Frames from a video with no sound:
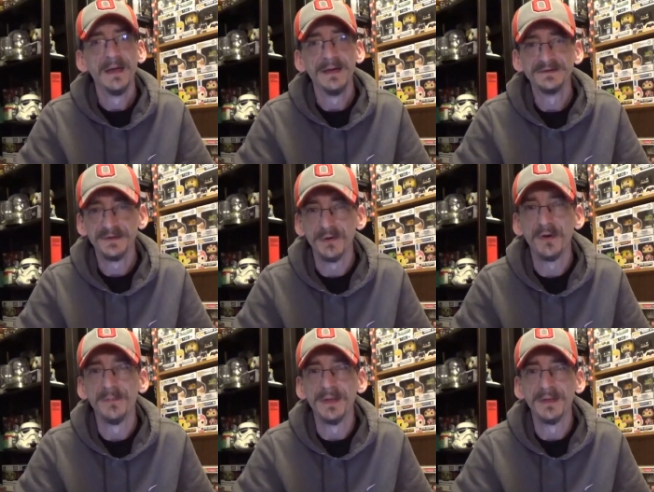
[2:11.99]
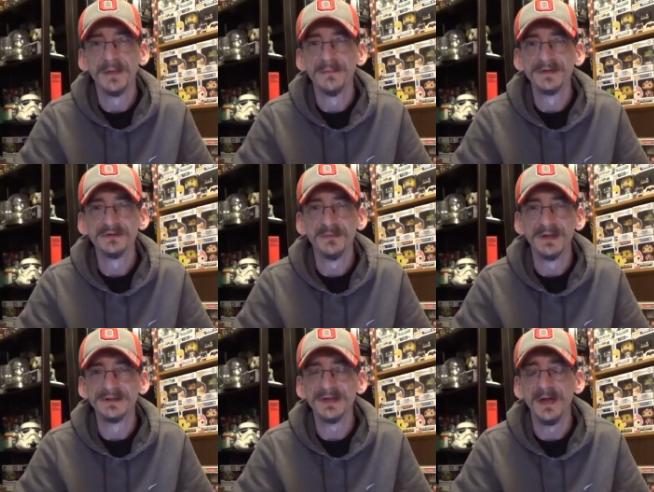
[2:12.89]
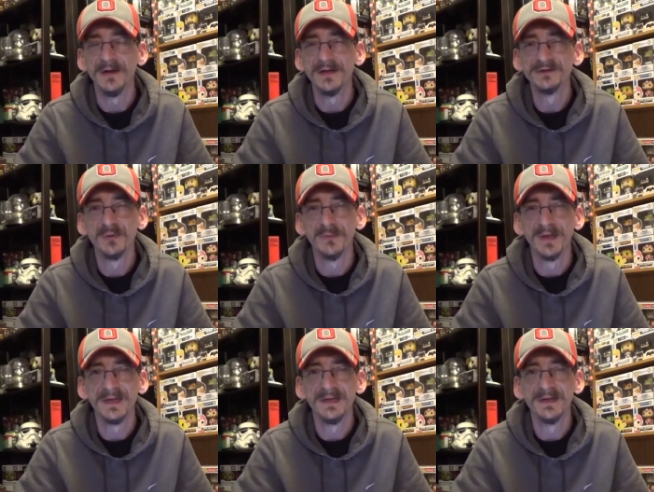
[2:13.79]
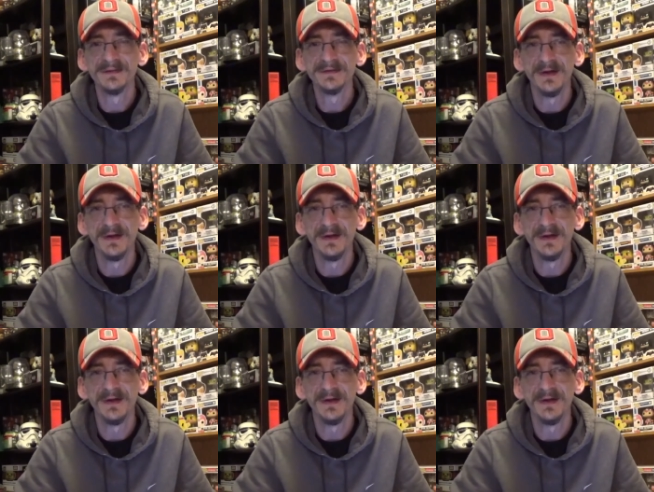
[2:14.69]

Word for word: it's still going to be the Mystery Mini Saturdays with my kids.